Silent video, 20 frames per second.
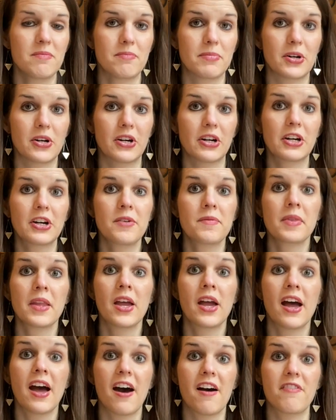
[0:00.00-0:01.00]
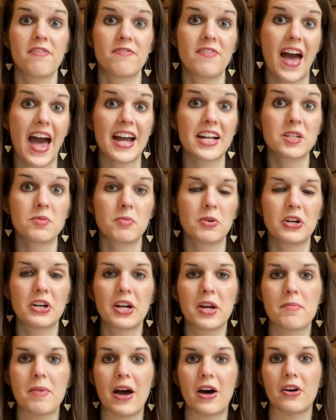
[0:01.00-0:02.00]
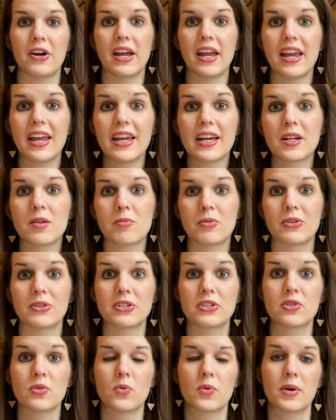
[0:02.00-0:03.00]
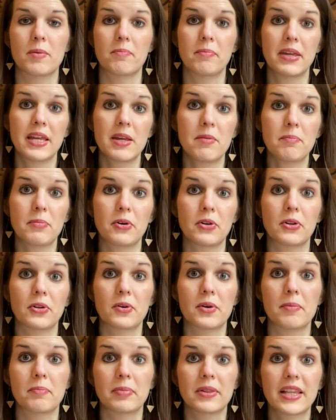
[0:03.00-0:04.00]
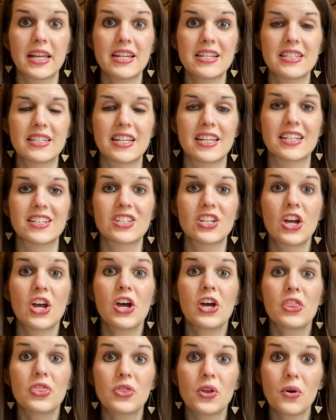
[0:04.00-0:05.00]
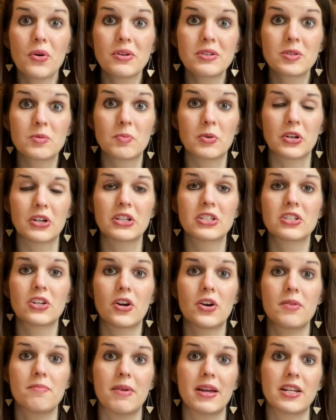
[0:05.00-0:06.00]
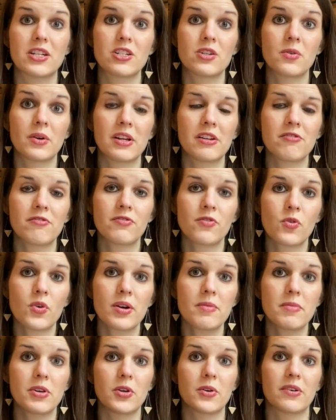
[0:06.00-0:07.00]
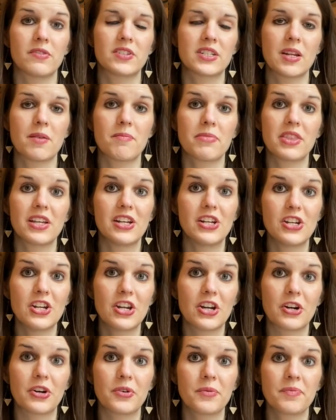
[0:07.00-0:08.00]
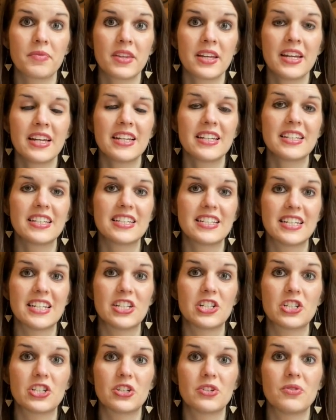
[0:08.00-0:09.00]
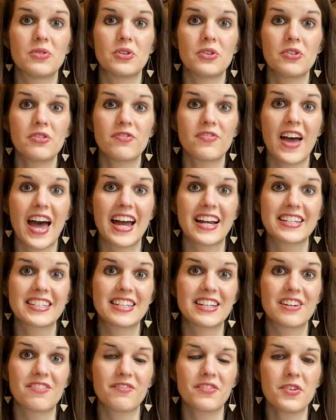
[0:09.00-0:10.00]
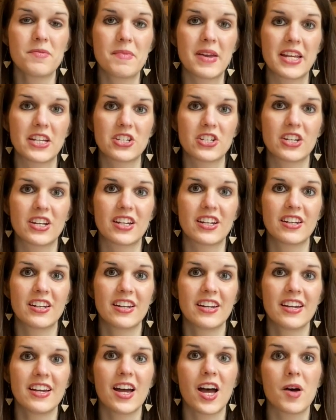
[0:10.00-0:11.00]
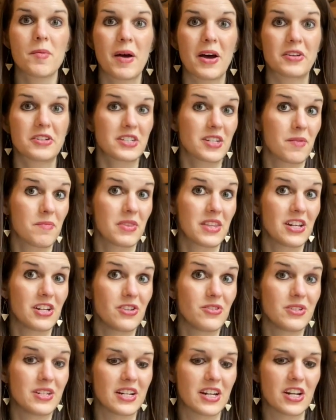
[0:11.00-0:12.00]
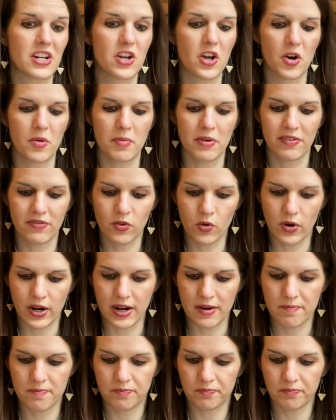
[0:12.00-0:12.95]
book, a fact book about animals or people or places, those books are meant to inform you of something new, to teach you new facts and information about something you didn't know before.